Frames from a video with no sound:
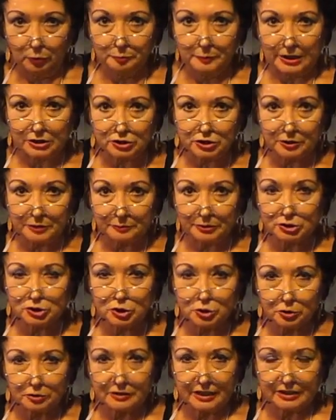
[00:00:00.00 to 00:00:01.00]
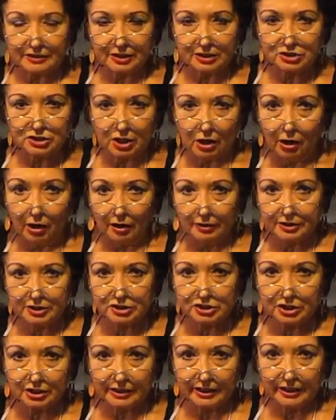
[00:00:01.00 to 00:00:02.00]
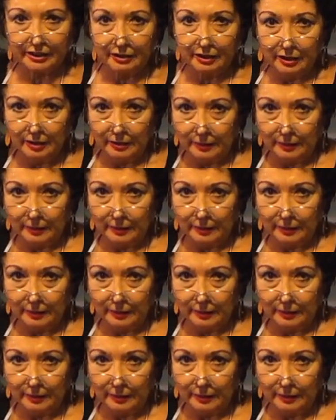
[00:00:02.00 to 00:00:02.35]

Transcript: making sure that all the chili